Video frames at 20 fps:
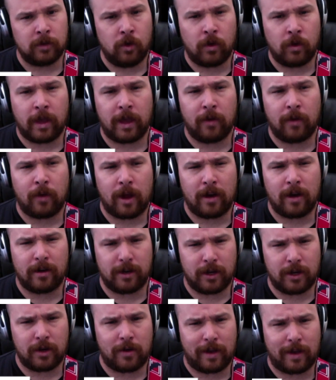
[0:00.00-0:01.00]
Okay, well, I
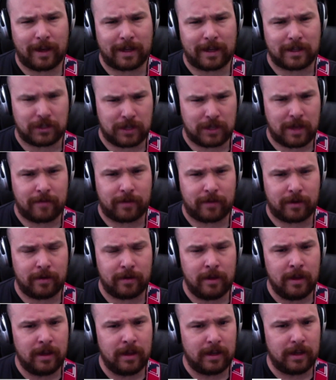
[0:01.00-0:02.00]
already know I got a
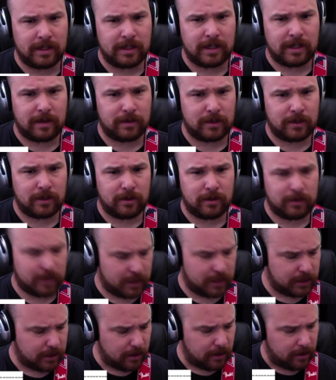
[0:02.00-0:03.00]
7 because that was a note
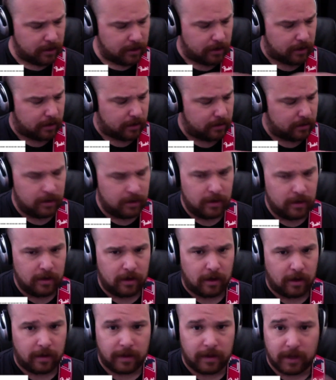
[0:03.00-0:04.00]
that I started on.
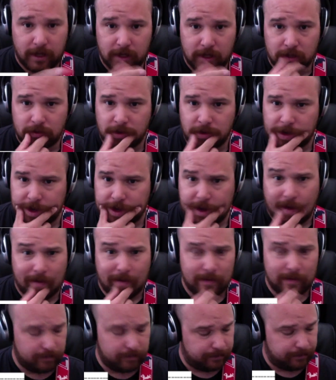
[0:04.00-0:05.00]
On the E string
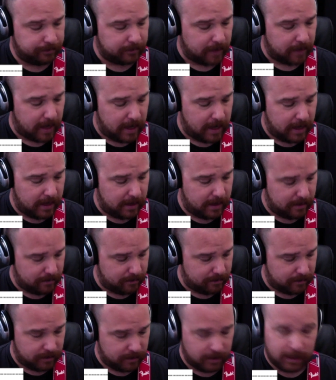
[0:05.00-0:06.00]
now, 8,
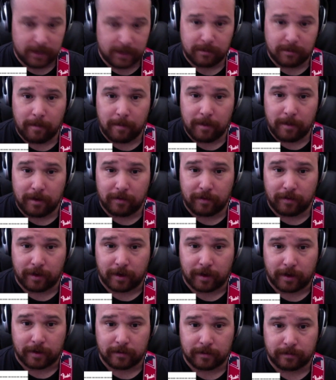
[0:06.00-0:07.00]
well, that's my middle
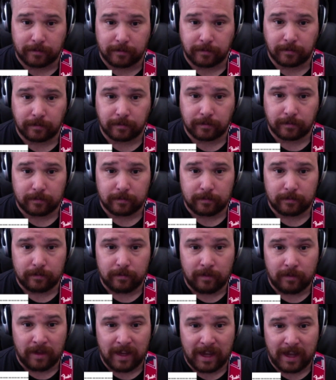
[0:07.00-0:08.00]
finger.
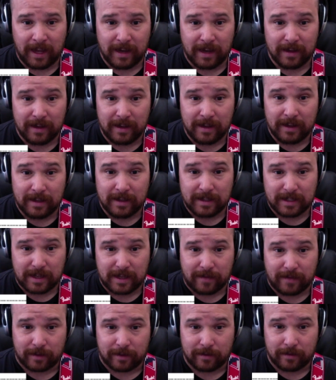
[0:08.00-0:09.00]
8,
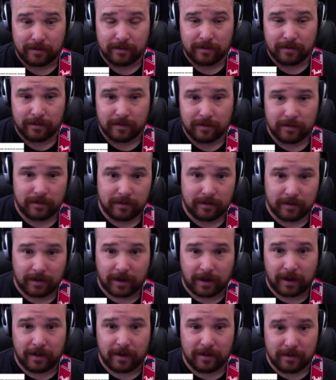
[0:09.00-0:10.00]
7.
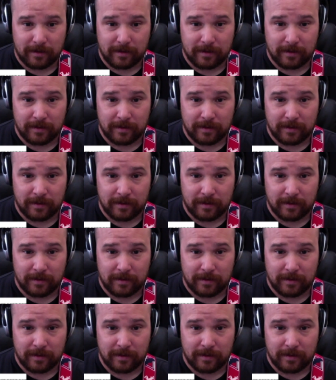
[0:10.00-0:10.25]
Okay?